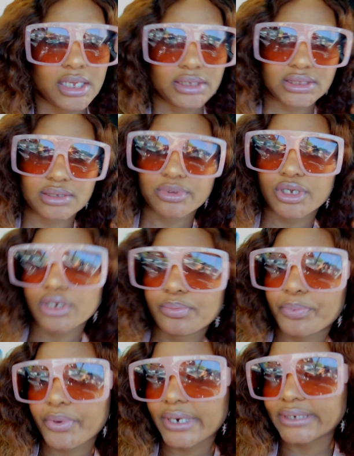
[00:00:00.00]
some
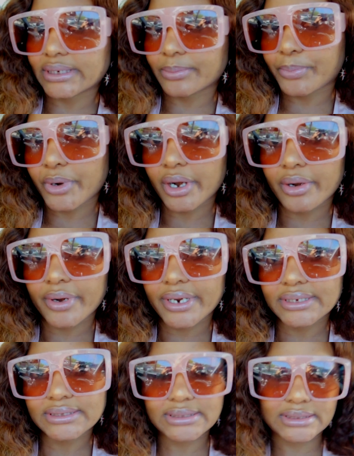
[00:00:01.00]
good
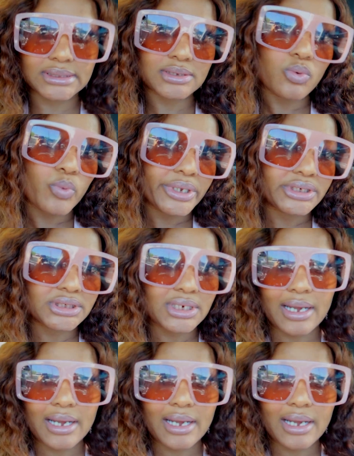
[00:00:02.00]
progress, which